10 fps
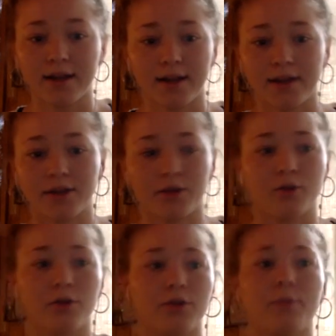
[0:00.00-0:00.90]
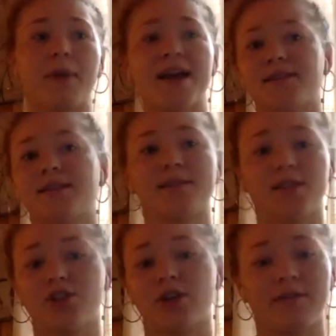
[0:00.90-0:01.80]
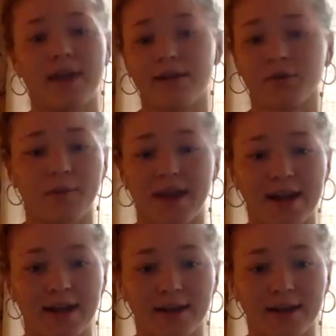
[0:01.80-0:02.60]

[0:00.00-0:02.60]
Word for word: the best decision I've ever made